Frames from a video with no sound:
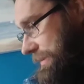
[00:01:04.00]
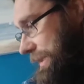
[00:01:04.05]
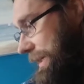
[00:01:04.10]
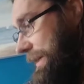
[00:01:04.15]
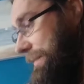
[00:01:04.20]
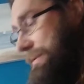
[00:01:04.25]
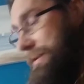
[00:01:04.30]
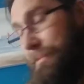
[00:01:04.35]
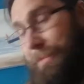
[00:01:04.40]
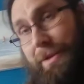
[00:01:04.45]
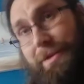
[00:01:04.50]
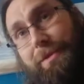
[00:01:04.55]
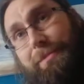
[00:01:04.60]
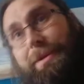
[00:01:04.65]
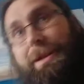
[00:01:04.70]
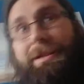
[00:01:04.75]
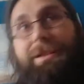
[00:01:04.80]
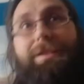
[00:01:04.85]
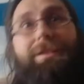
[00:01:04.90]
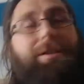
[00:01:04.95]
games and bits and
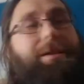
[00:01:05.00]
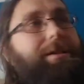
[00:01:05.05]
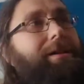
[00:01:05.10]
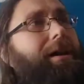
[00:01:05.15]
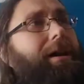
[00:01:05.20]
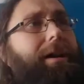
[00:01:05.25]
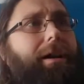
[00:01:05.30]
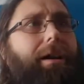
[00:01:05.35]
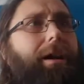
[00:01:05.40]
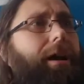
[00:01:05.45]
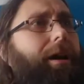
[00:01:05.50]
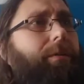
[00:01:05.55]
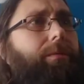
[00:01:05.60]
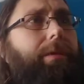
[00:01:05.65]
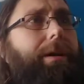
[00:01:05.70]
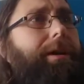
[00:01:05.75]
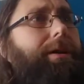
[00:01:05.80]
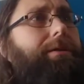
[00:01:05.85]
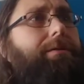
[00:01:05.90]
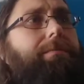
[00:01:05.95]
pieces today.
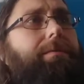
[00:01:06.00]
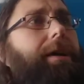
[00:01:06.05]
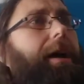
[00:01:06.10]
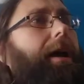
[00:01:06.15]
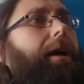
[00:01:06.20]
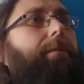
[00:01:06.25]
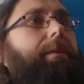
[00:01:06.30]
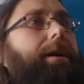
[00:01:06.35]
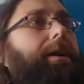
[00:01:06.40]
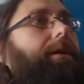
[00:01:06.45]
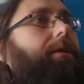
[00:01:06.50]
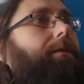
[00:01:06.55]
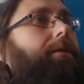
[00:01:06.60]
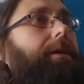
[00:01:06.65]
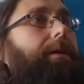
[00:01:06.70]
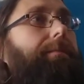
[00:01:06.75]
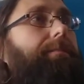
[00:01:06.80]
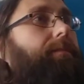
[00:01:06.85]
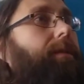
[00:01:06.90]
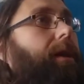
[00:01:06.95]
We killed
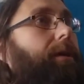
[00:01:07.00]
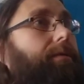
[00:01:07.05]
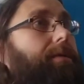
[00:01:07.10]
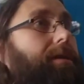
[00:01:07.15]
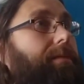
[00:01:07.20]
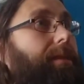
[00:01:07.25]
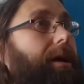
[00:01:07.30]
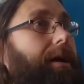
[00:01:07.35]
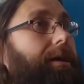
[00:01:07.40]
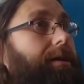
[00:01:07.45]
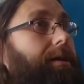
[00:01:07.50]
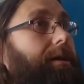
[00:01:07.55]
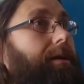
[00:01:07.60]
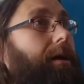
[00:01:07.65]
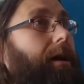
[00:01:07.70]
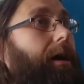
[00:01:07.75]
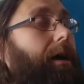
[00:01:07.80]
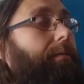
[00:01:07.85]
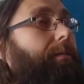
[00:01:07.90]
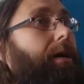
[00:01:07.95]
it. It was amazing.
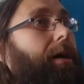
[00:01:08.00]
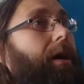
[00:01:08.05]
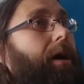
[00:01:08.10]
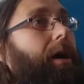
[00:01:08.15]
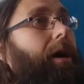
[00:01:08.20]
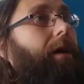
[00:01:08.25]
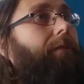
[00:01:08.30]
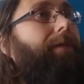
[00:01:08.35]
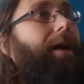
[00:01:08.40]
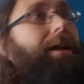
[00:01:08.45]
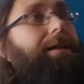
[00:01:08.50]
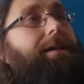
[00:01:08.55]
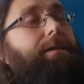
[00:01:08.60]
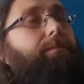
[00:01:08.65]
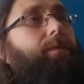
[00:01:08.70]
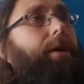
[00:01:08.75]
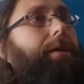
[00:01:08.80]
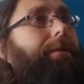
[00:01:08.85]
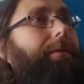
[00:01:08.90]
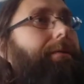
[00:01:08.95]
That's in
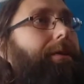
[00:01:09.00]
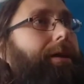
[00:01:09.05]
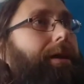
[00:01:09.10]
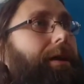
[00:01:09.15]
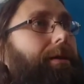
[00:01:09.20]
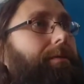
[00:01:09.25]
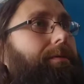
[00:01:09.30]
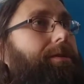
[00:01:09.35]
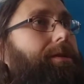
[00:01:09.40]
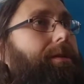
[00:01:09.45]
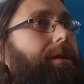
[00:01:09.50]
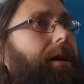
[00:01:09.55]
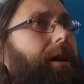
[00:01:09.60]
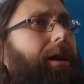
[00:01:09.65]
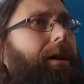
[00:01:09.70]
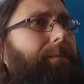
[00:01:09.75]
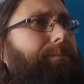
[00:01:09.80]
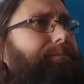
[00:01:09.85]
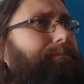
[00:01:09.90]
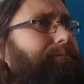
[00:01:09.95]
one of the videos.
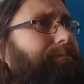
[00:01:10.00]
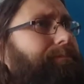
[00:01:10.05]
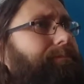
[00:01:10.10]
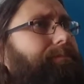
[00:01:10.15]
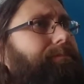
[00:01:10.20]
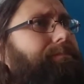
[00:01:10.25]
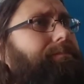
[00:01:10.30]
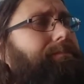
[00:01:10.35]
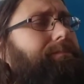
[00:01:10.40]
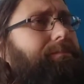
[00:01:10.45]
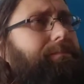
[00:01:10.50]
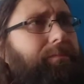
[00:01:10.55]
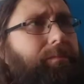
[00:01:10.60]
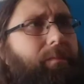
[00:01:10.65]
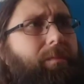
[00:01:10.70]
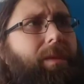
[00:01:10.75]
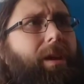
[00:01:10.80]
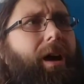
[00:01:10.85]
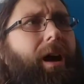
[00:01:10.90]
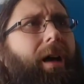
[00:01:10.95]

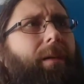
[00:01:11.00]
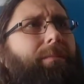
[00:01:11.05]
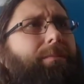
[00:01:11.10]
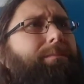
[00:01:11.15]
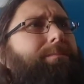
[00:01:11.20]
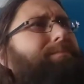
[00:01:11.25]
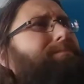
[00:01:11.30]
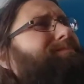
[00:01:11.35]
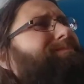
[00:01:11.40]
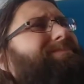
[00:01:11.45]
I'm